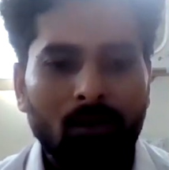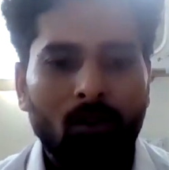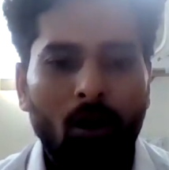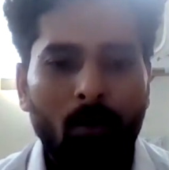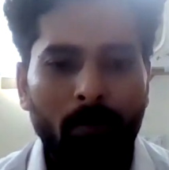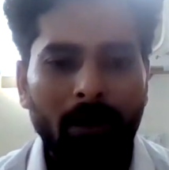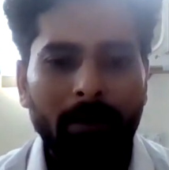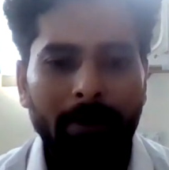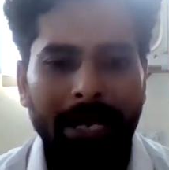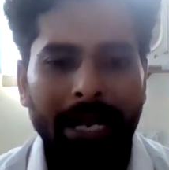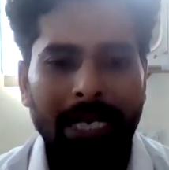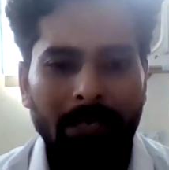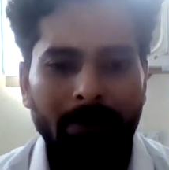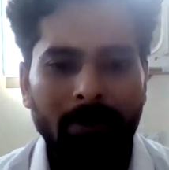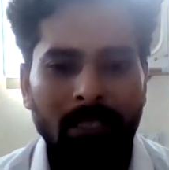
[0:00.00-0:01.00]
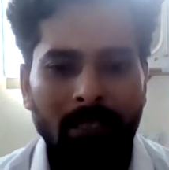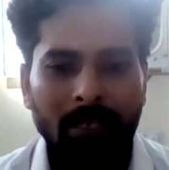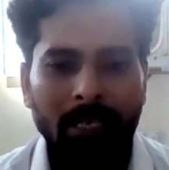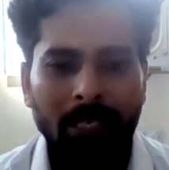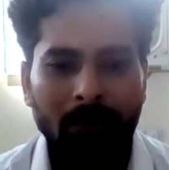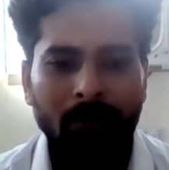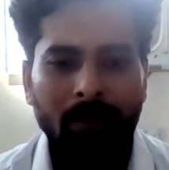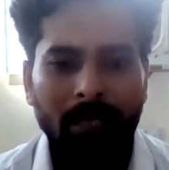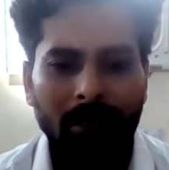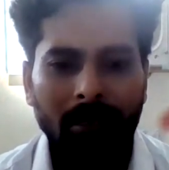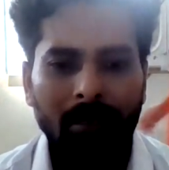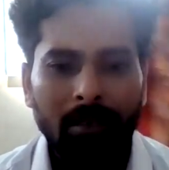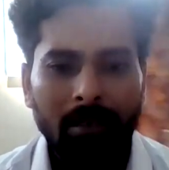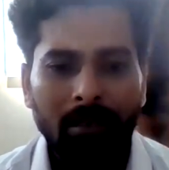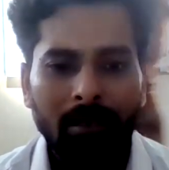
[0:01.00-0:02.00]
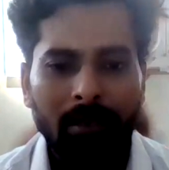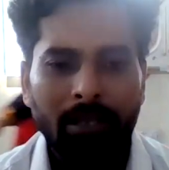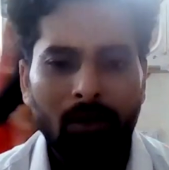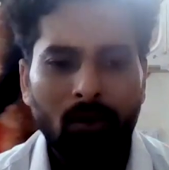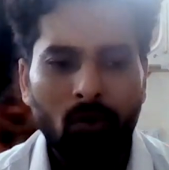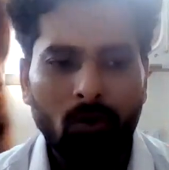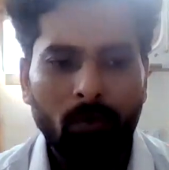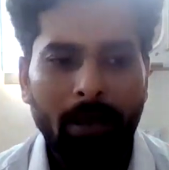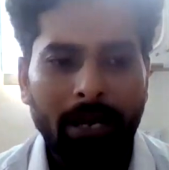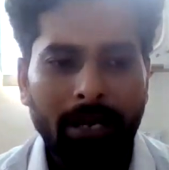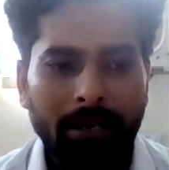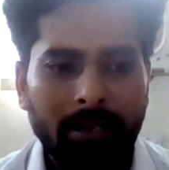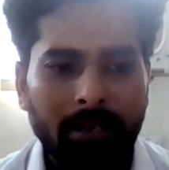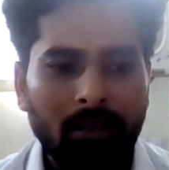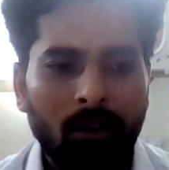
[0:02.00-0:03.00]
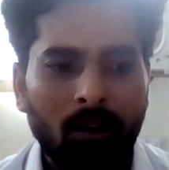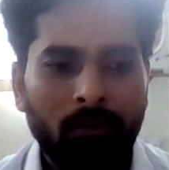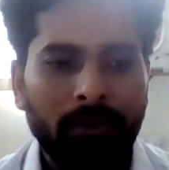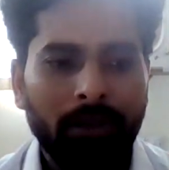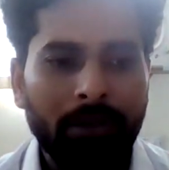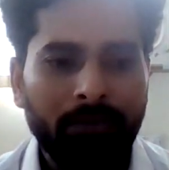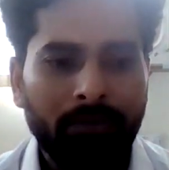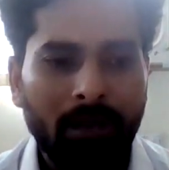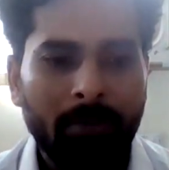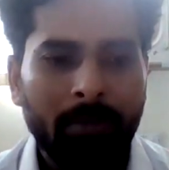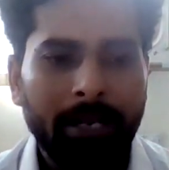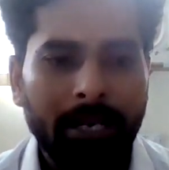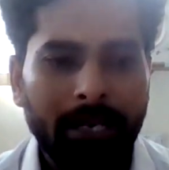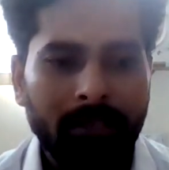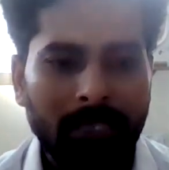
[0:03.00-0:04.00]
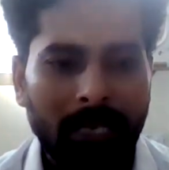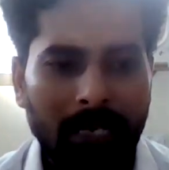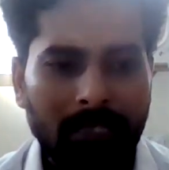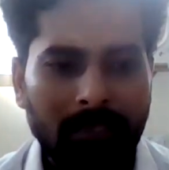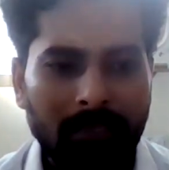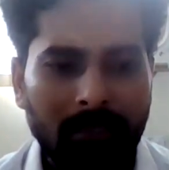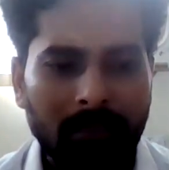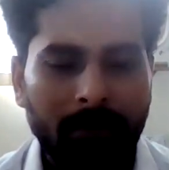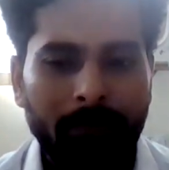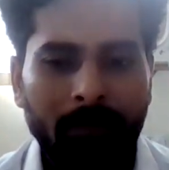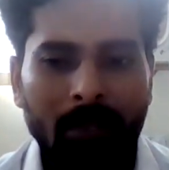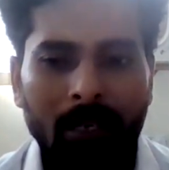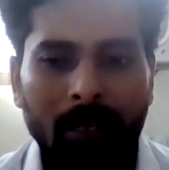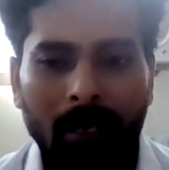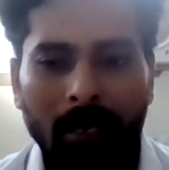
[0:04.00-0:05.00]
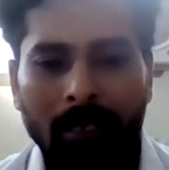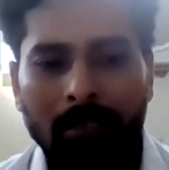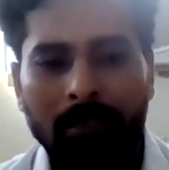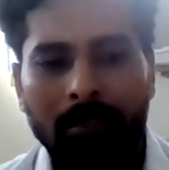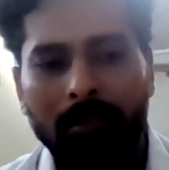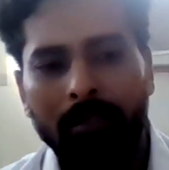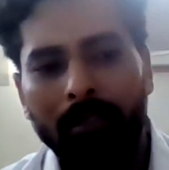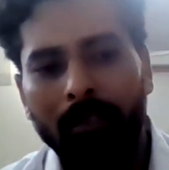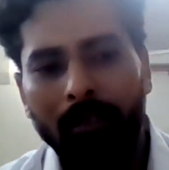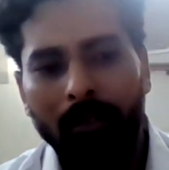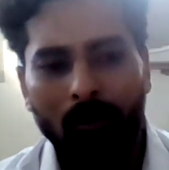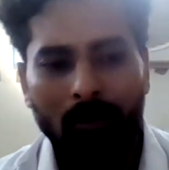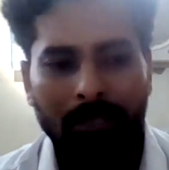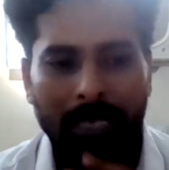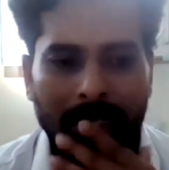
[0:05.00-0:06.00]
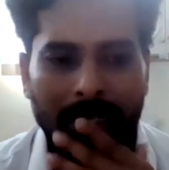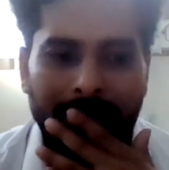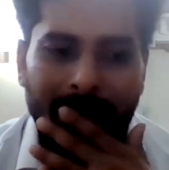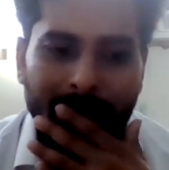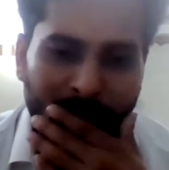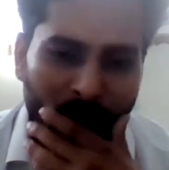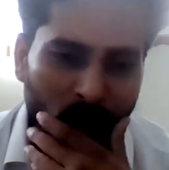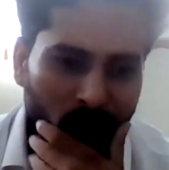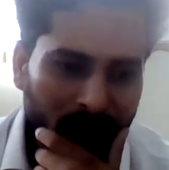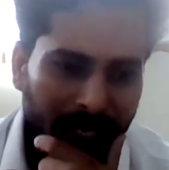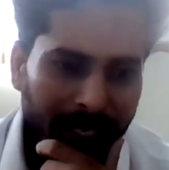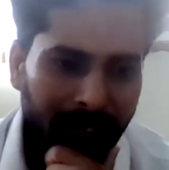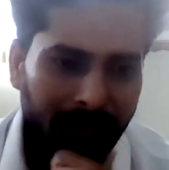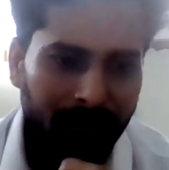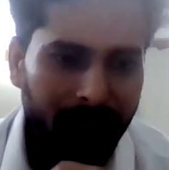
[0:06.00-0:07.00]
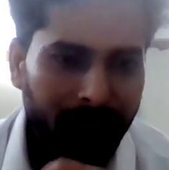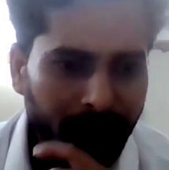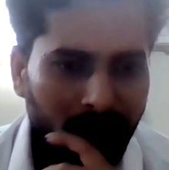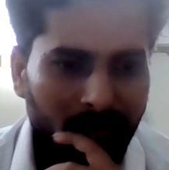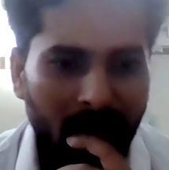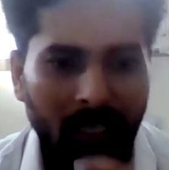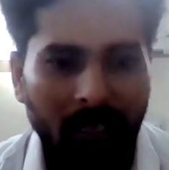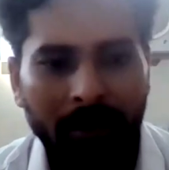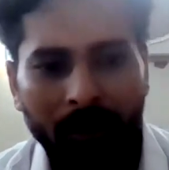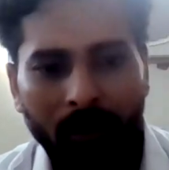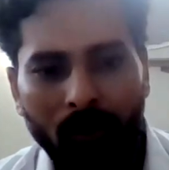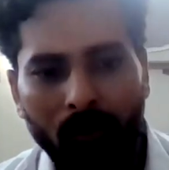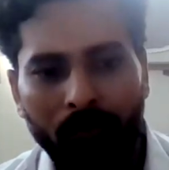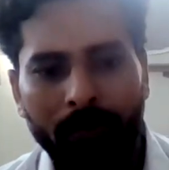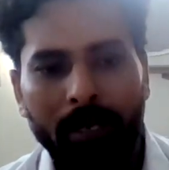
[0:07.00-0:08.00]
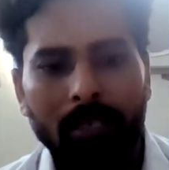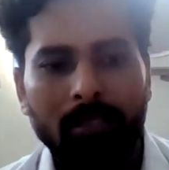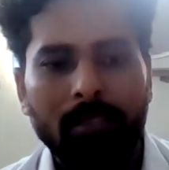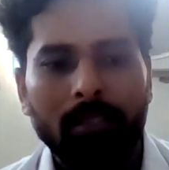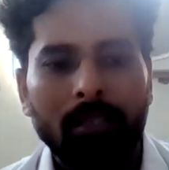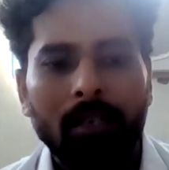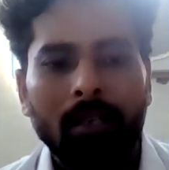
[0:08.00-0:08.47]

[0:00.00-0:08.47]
Complement activation lead to the recruitment of inflammatory cells. Those cells are monocyte, neutrophils,